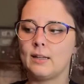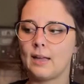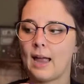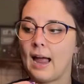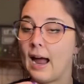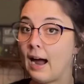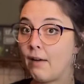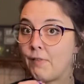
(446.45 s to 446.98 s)

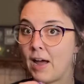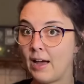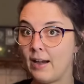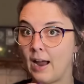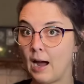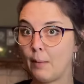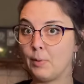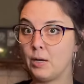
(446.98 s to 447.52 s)
have had
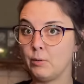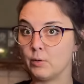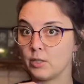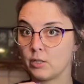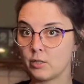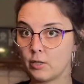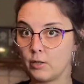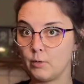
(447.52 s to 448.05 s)
happen
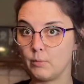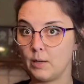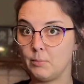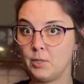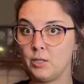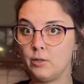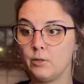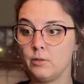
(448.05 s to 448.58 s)
with certain
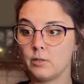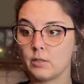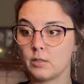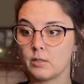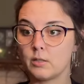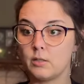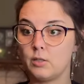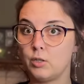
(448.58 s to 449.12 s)

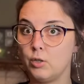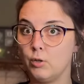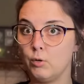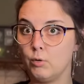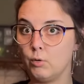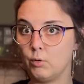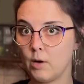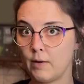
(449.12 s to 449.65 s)
Webtoons
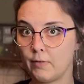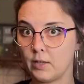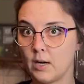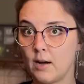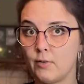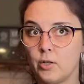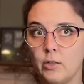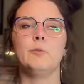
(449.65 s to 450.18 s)
to graphic
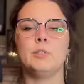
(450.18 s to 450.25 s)
novel.